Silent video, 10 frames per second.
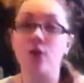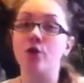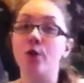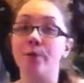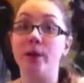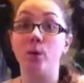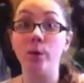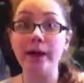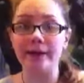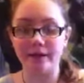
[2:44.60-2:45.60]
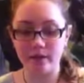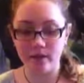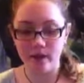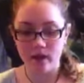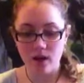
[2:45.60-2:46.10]
you don't be Wiccan,
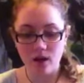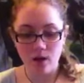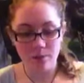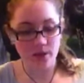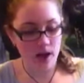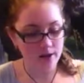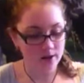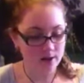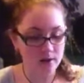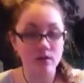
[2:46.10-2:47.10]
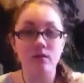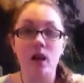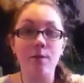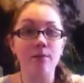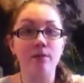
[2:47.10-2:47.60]
but I
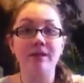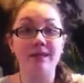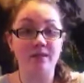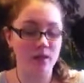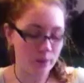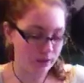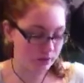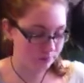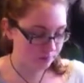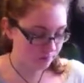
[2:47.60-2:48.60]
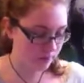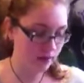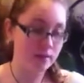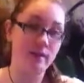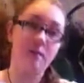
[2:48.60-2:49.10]
prefer Celtic Wicca.
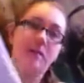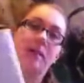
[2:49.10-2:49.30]
That's the